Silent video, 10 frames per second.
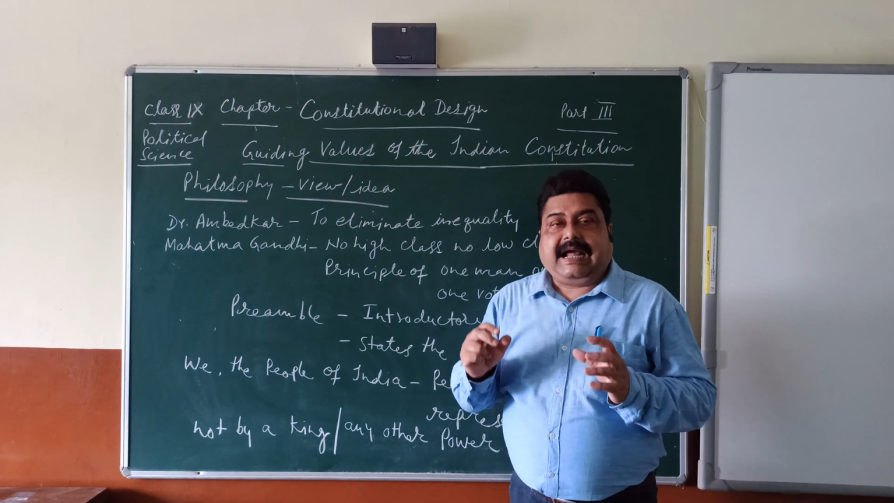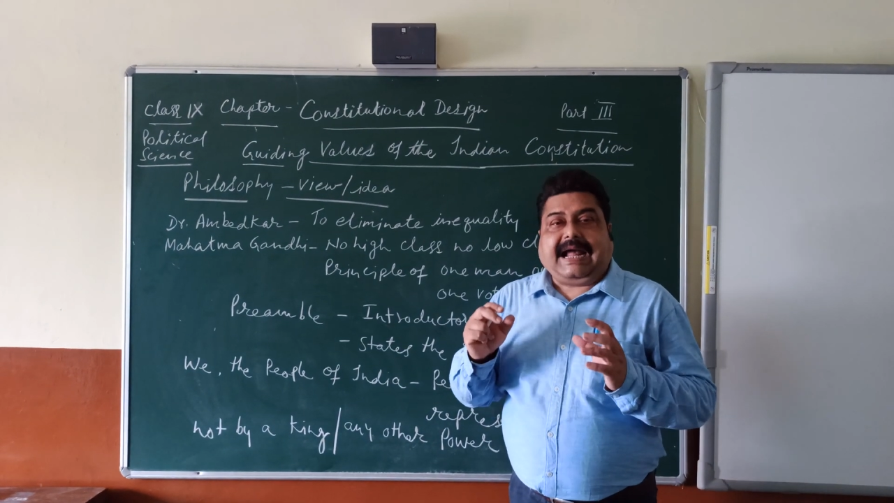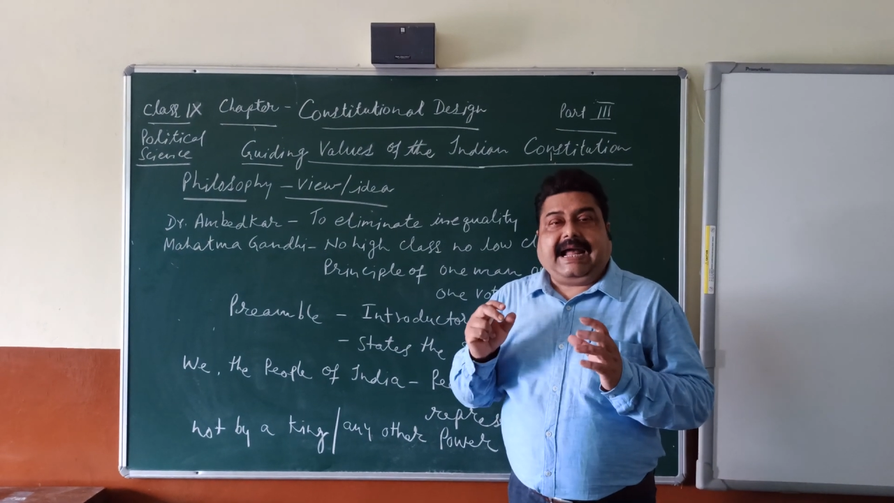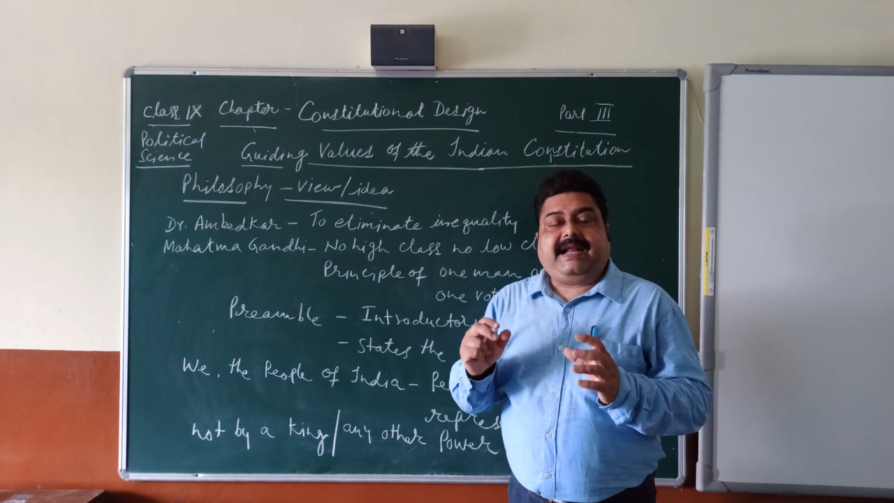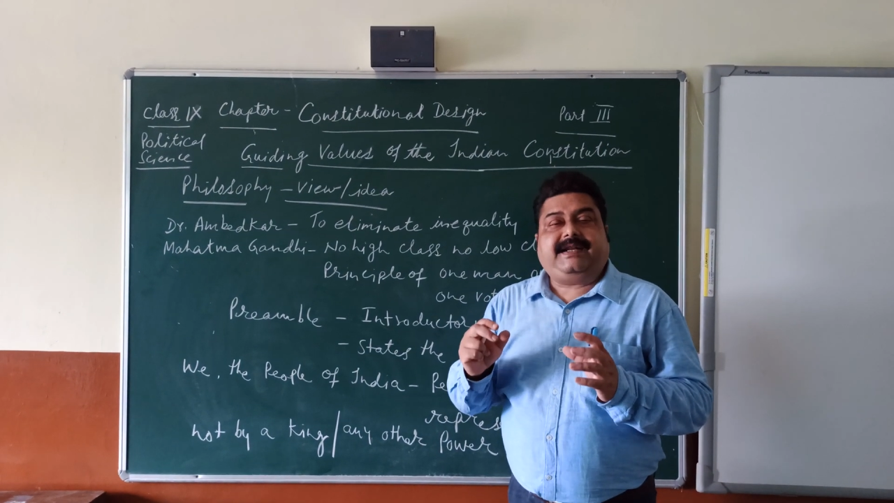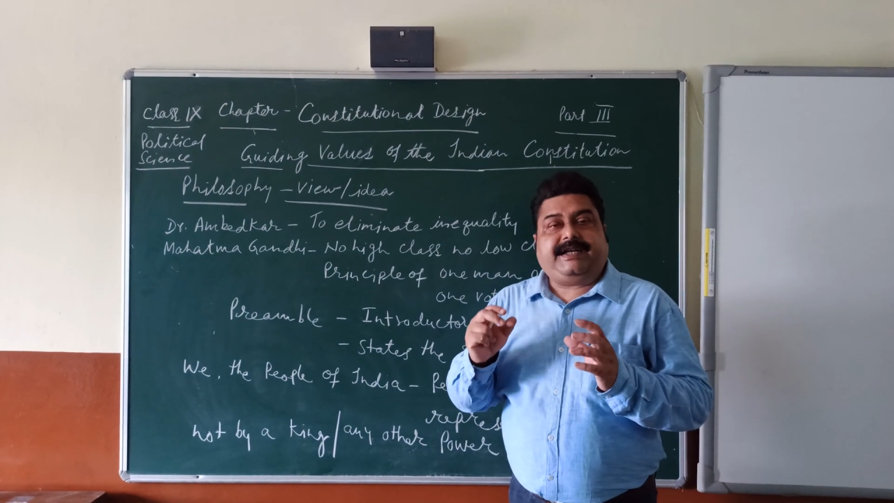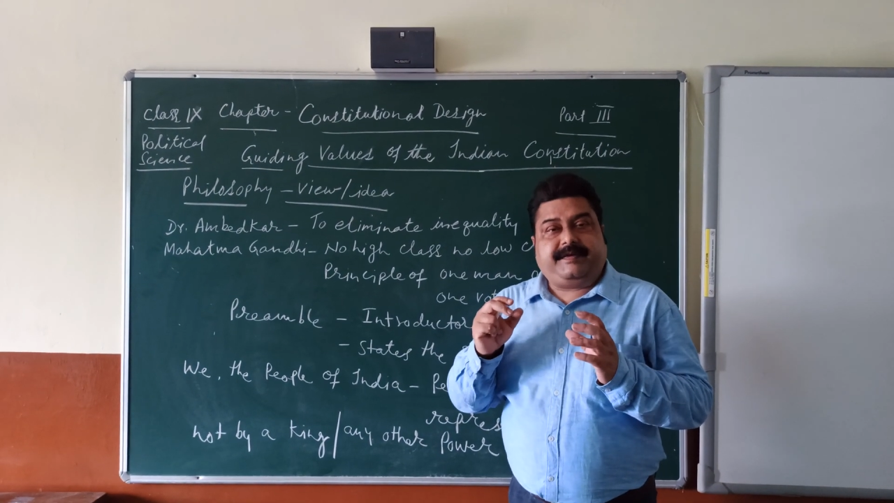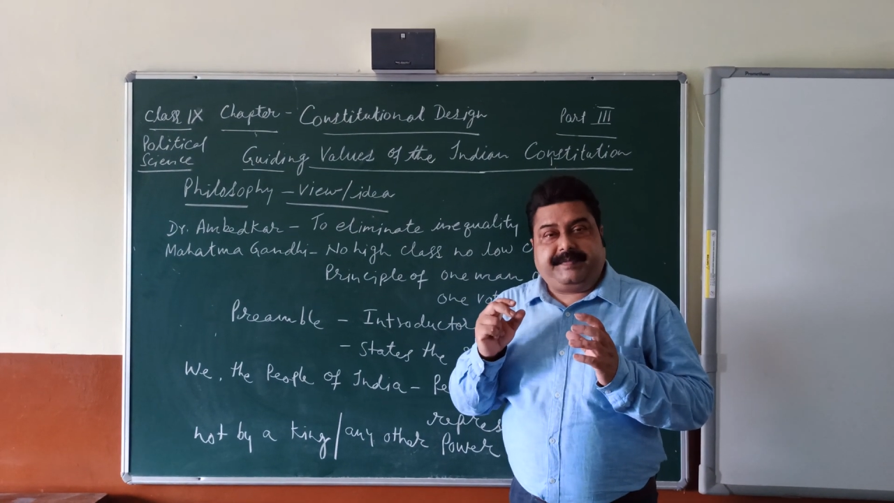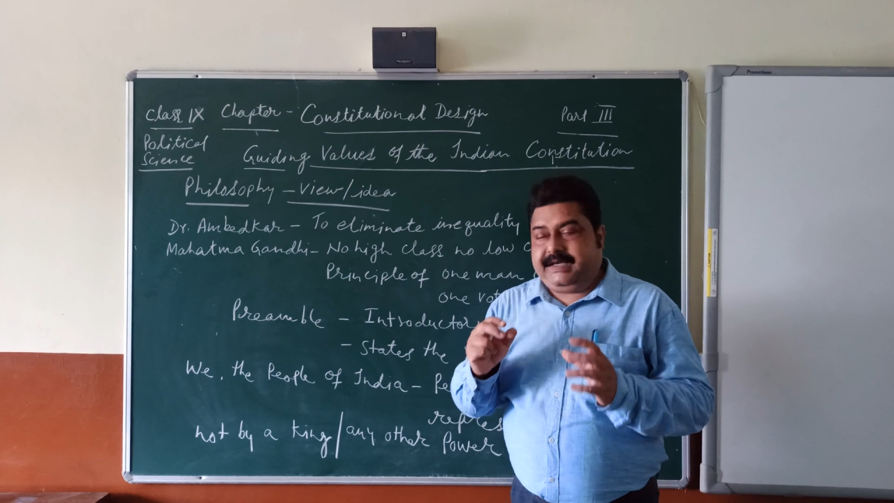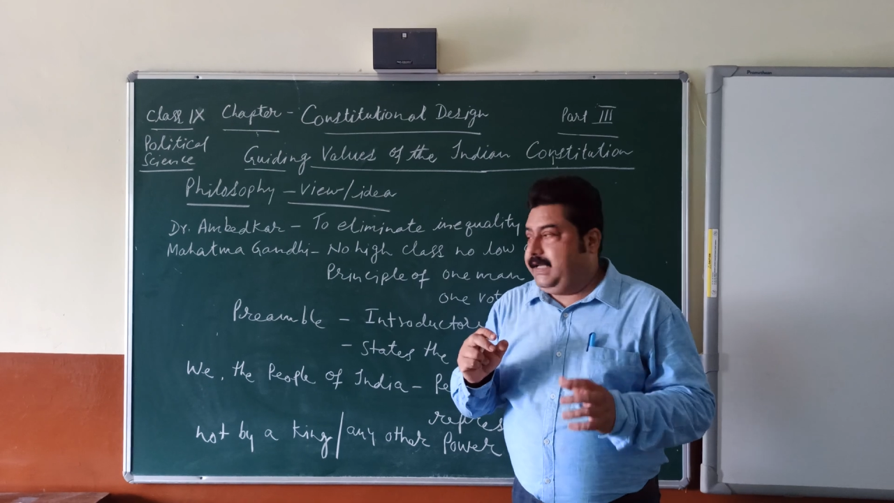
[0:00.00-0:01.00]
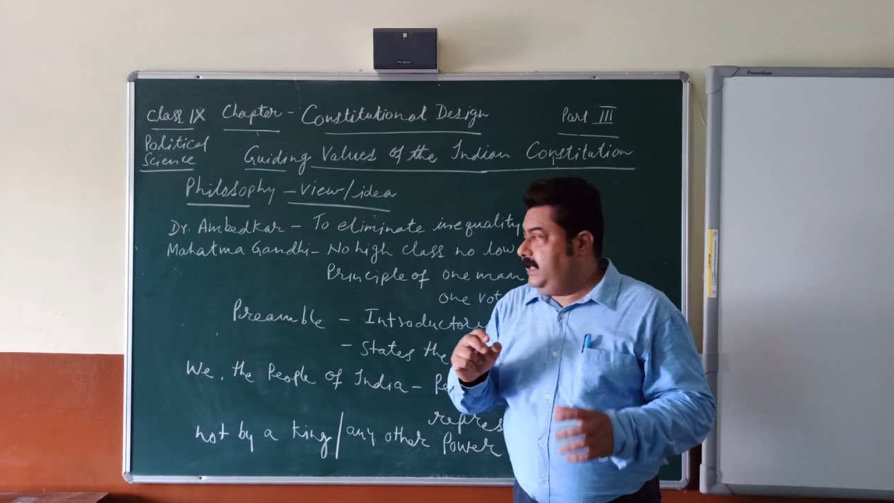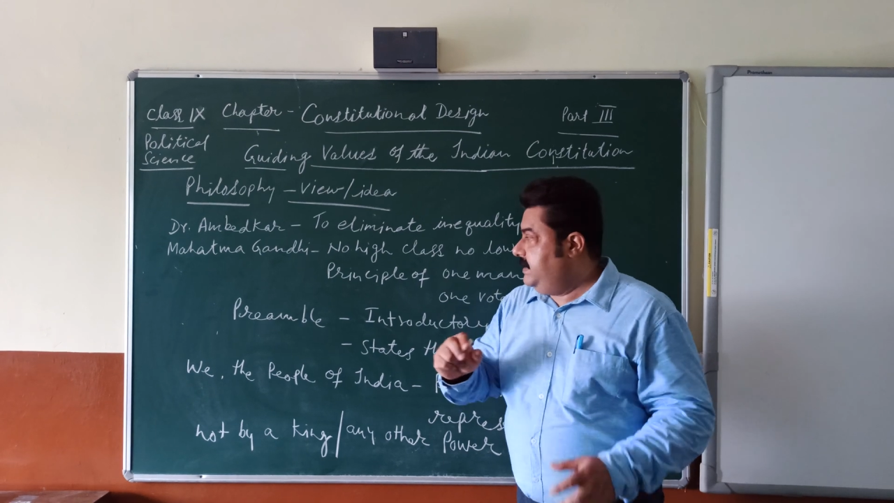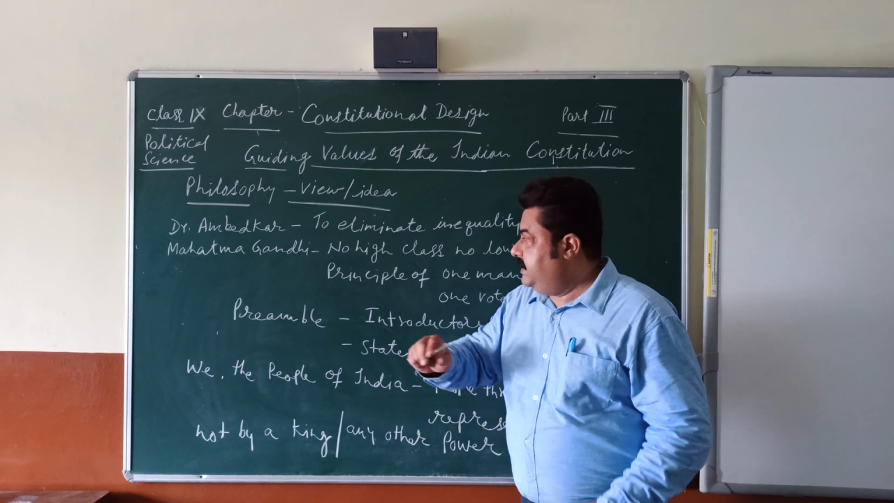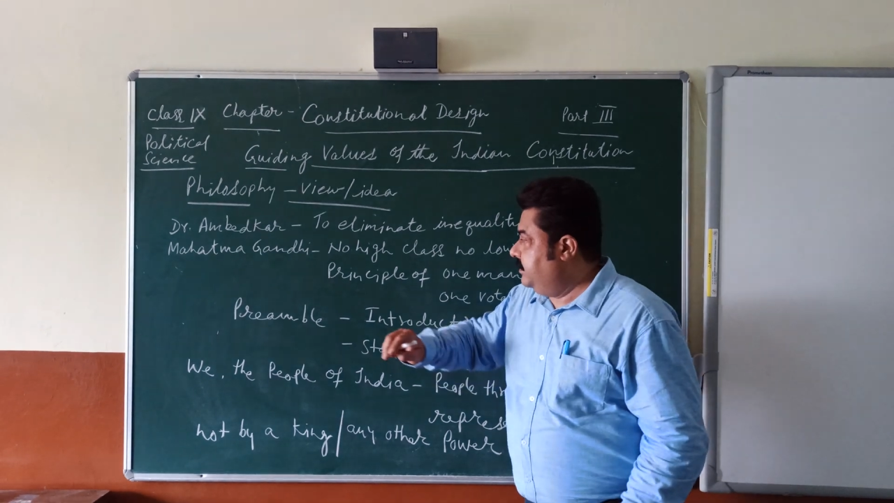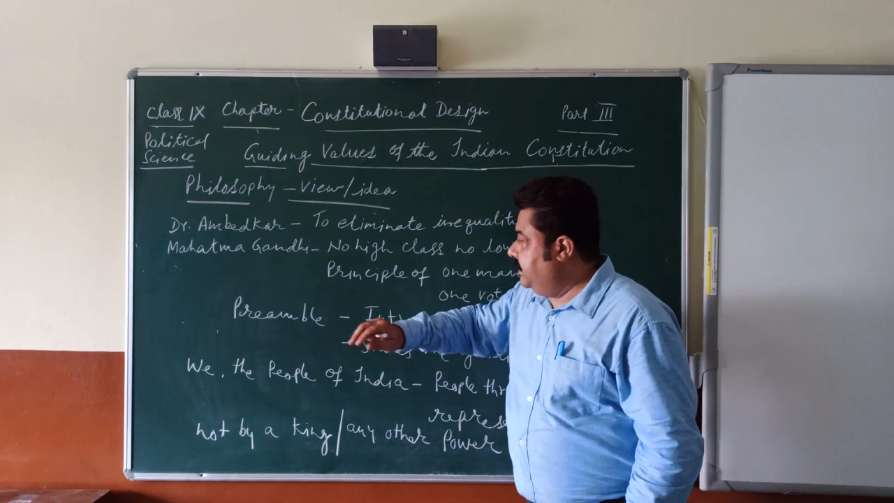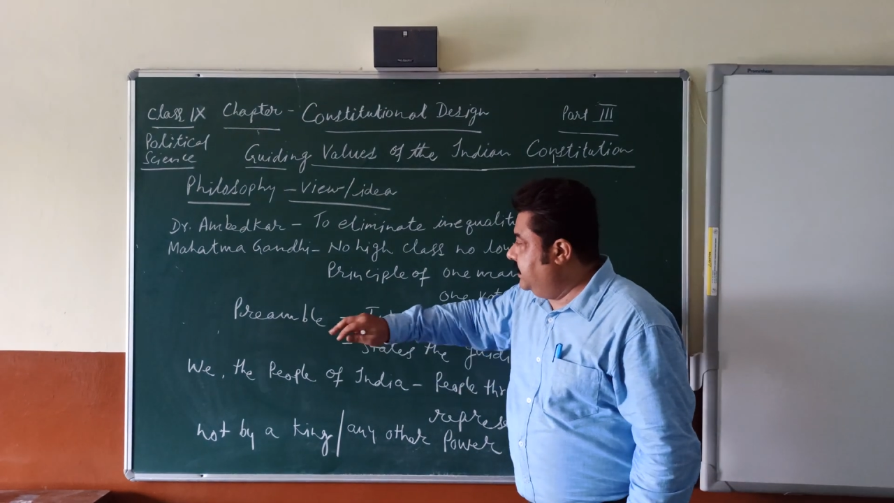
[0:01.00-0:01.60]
and it begins